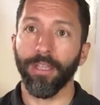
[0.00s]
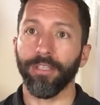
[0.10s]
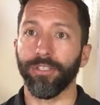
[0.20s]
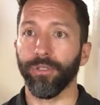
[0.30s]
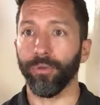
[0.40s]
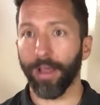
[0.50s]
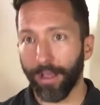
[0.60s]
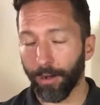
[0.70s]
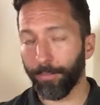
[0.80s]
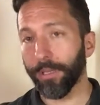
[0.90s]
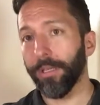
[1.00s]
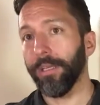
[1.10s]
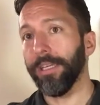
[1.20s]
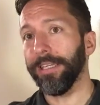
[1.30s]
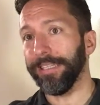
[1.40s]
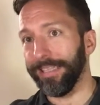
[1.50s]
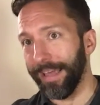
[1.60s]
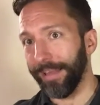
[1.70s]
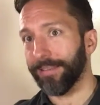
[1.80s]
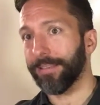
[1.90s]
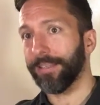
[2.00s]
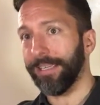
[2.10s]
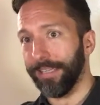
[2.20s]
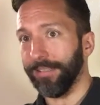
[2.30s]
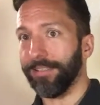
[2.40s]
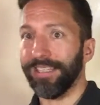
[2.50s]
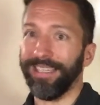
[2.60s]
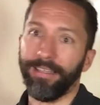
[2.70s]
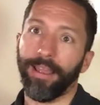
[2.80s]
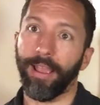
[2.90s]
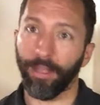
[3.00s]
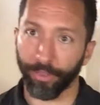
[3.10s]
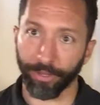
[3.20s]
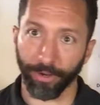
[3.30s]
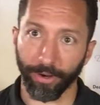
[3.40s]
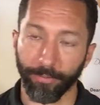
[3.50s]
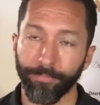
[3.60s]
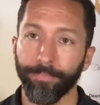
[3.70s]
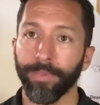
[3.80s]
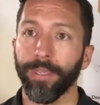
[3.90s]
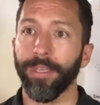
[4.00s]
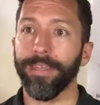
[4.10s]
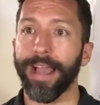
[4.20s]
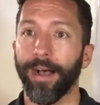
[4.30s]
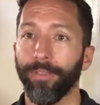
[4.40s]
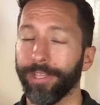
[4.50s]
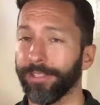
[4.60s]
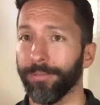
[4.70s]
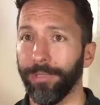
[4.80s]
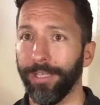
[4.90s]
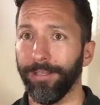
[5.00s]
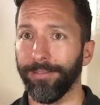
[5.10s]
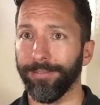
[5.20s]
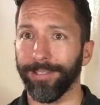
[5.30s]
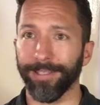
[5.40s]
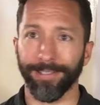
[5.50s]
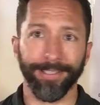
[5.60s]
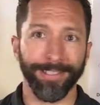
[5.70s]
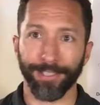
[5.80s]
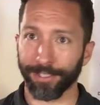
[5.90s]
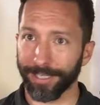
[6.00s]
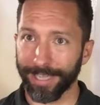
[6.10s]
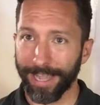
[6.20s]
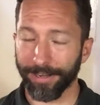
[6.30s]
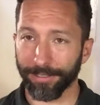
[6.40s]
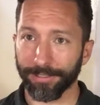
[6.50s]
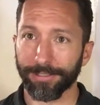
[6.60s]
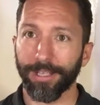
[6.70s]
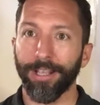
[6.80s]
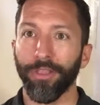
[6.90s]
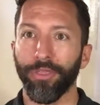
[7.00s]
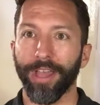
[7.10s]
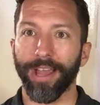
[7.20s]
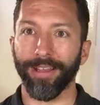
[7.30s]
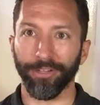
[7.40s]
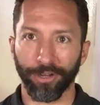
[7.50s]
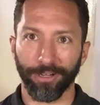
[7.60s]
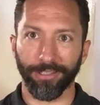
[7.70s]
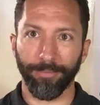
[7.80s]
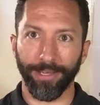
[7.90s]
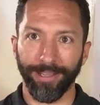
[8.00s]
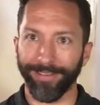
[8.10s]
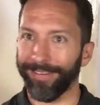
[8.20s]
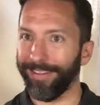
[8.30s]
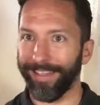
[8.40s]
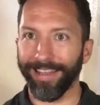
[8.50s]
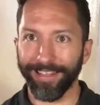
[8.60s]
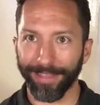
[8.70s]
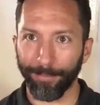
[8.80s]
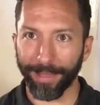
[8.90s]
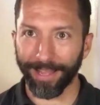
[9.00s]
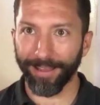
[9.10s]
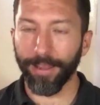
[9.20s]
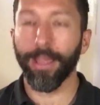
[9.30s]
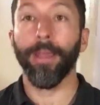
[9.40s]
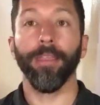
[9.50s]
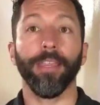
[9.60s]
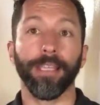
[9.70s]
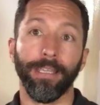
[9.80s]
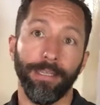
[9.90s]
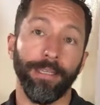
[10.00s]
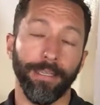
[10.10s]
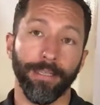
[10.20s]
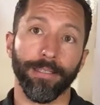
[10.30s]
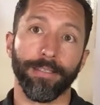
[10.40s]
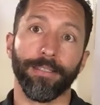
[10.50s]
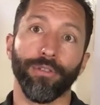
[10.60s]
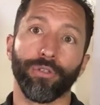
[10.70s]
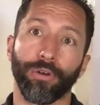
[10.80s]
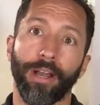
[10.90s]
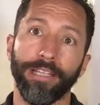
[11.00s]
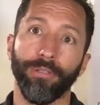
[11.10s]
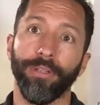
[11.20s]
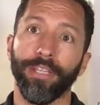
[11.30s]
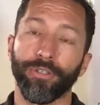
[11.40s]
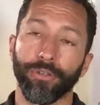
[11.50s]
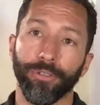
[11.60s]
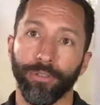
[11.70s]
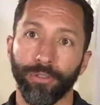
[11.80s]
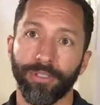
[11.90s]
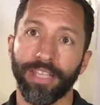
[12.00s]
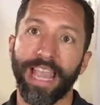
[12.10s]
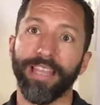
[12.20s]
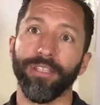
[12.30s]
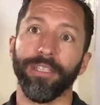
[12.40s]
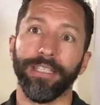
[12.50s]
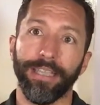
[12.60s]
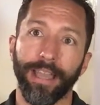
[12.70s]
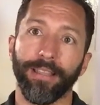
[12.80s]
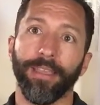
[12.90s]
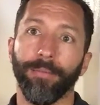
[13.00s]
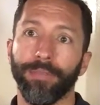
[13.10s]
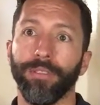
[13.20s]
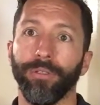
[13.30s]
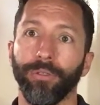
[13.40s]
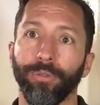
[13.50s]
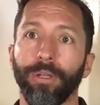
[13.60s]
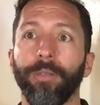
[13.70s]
to help get kids to eat healthier. Now, that doesn't mean, just like adults, that you're going to eliminate anything bad. The key is to try to introduce and to get them to